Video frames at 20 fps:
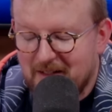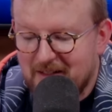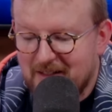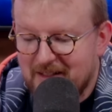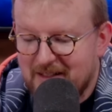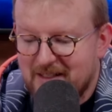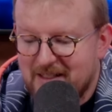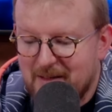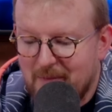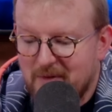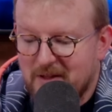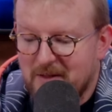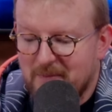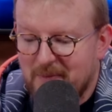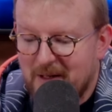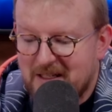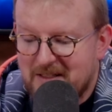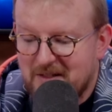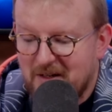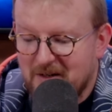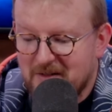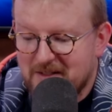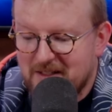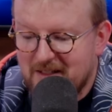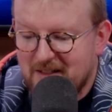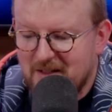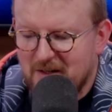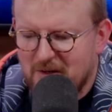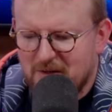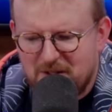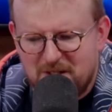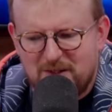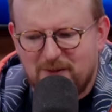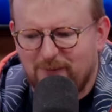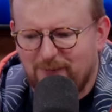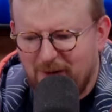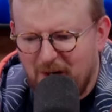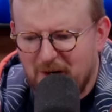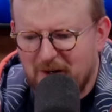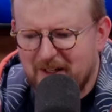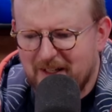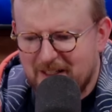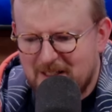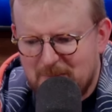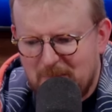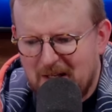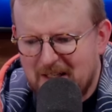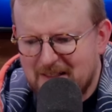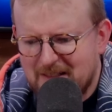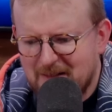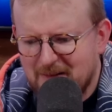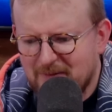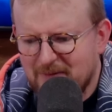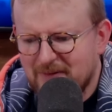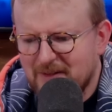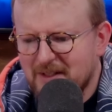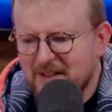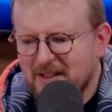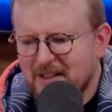because some of the best cards in here are just very expensive.